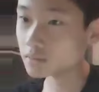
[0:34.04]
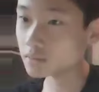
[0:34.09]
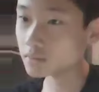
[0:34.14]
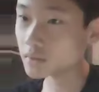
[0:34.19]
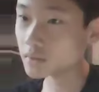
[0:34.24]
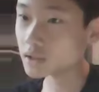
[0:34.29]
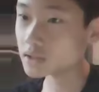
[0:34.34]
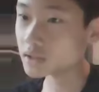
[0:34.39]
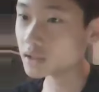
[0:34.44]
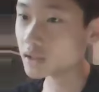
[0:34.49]

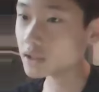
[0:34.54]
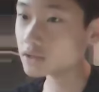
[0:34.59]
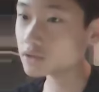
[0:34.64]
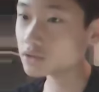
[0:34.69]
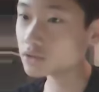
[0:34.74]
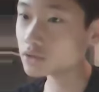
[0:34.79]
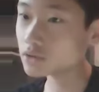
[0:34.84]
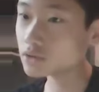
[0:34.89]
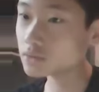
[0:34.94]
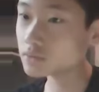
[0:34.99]
My
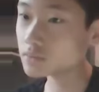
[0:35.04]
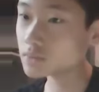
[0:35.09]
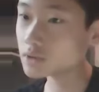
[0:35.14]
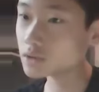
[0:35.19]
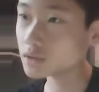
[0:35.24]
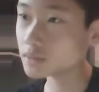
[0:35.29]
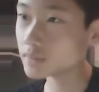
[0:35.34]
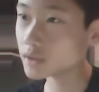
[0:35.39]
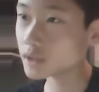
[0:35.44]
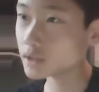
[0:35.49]
dad told
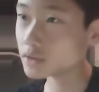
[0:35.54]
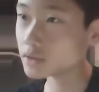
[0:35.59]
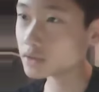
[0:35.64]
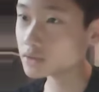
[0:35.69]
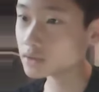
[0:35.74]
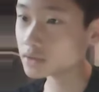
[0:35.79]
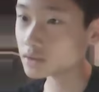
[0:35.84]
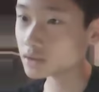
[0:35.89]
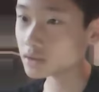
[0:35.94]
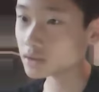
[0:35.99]
me about
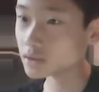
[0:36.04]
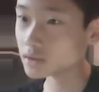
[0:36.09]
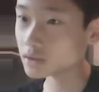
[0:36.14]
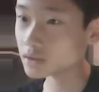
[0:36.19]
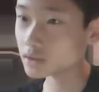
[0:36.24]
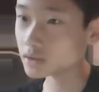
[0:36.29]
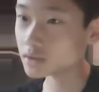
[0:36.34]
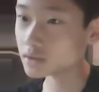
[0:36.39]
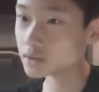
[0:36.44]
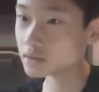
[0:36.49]
it and
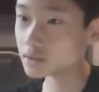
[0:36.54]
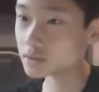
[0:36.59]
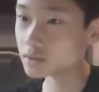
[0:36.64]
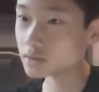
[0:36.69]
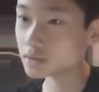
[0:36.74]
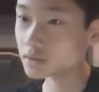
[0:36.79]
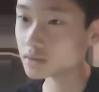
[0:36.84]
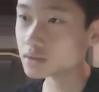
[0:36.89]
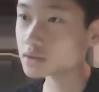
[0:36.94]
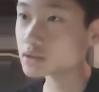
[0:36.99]

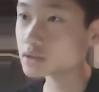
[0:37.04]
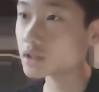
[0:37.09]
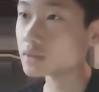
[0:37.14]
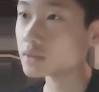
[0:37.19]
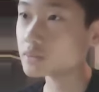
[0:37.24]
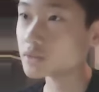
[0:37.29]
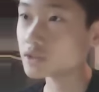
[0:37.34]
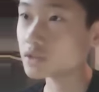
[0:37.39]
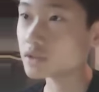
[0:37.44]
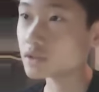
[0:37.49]
then he
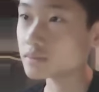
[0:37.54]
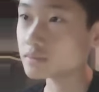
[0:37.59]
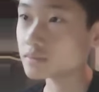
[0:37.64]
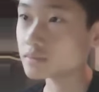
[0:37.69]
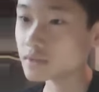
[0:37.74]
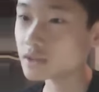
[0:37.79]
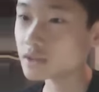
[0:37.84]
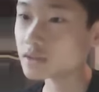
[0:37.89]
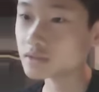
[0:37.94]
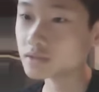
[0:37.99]
signed me up.
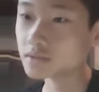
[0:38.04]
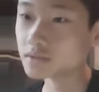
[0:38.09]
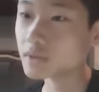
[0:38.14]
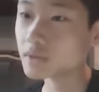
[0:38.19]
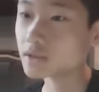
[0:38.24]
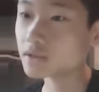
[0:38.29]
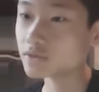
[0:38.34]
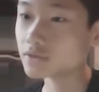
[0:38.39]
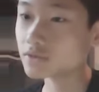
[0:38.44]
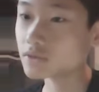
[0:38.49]
It's
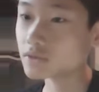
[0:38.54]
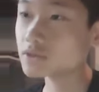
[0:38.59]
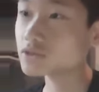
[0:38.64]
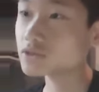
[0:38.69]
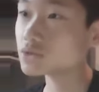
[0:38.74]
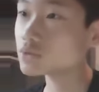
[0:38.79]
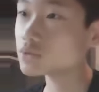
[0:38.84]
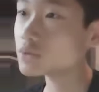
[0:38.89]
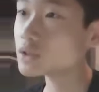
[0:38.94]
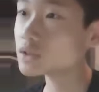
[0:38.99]
my
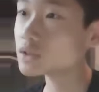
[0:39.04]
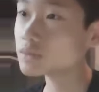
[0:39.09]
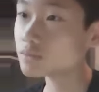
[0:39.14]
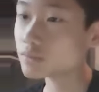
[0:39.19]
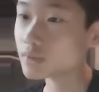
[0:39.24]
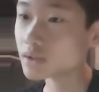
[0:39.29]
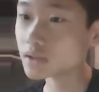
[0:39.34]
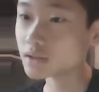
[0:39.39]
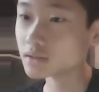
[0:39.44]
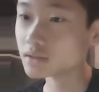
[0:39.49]
first one,
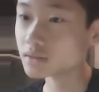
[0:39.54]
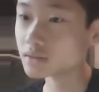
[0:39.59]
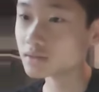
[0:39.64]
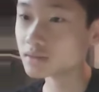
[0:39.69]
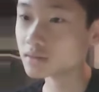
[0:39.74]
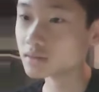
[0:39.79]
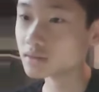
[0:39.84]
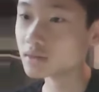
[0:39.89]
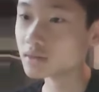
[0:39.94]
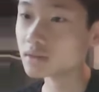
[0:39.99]
but
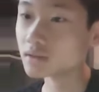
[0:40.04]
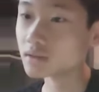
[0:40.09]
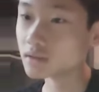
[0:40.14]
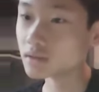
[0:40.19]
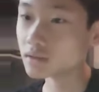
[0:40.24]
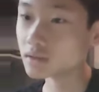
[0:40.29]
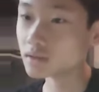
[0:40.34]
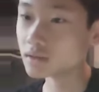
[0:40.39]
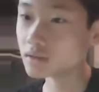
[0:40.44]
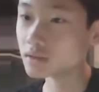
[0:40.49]

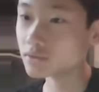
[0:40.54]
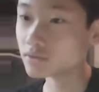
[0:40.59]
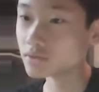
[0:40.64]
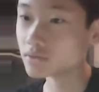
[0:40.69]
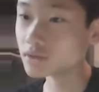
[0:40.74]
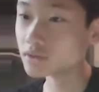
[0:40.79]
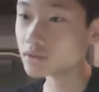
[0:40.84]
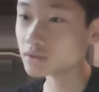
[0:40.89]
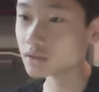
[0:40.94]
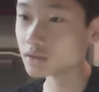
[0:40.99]
I
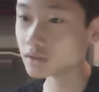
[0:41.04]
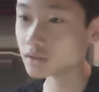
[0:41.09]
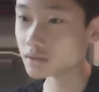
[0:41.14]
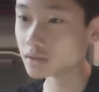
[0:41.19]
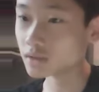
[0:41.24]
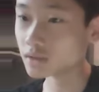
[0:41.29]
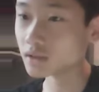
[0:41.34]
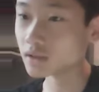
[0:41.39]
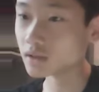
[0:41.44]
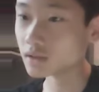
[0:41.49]
feel
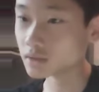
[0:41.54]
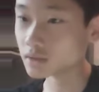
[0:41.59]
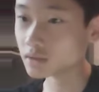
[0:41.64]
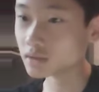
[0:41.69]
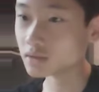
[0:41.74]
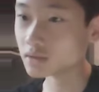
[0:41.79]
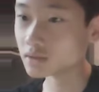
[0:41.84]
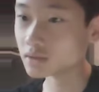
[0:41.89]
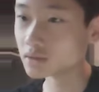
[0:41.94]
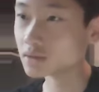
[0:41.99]
like I
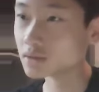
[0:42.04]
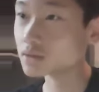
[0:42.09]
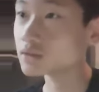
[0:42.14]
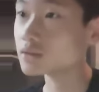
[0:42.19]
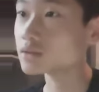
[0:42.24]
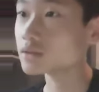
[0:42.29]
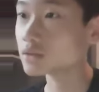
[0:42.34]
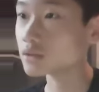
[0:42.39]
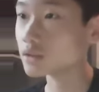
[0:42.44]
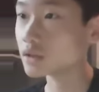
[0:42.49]
can
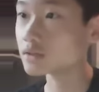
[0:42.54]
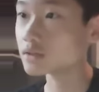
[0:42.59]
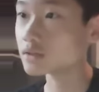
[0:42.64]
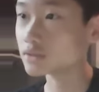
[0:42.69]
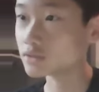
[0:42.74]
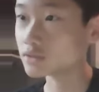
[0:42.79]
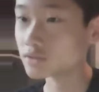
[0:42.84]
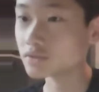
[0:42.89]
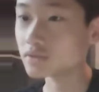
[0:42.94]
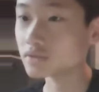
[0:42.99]
learn a lot
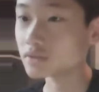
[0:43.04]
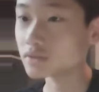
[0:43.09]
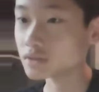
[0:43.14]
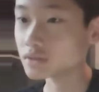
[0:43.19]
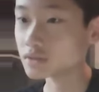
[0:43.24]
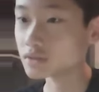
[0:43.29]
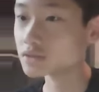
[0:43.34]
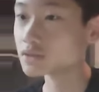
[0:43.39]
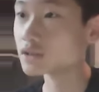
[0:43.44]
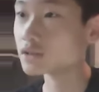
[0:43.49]
of
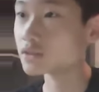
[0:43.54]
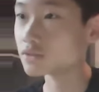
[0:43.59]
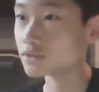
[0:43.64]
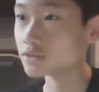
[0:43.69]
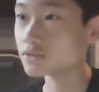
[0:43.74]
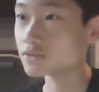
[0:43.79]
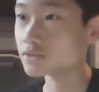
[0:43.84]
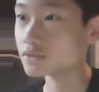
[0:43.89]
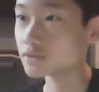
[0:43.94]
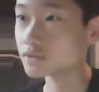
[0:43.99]
stuff.